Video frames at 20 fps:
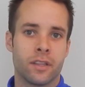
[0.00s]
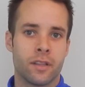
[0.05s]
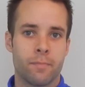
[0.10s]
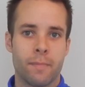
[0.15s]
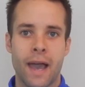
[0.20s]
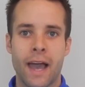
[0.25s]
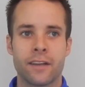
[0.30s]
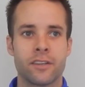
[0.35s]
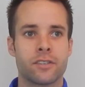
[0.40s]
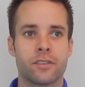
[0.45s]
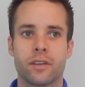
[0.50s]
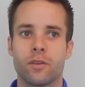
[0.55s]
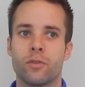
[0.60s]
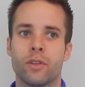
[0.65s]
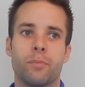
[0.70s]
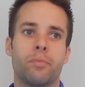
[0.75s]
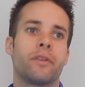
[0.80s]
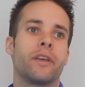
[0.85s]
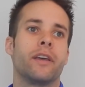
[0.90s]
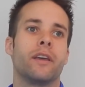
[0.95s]
In the matches, I
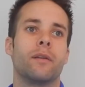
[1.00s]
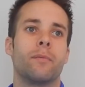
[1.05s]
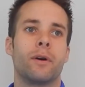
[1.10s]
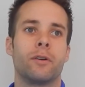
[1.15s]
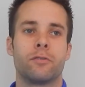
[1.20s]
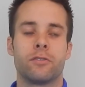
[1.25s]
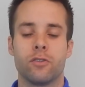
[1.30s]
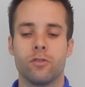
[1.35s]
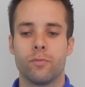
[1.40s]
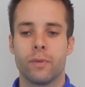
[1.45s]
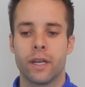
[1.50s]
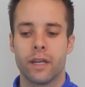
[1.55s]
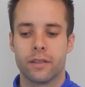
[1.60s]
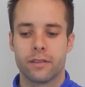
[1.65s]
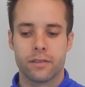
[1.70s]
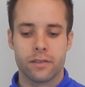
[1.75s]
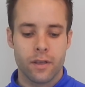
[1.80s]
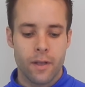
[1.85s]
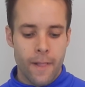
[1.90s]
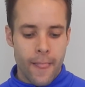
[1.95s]
only played about 2
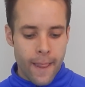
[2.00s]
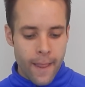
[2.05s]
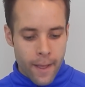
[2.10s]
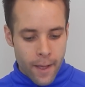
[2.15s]
minutes.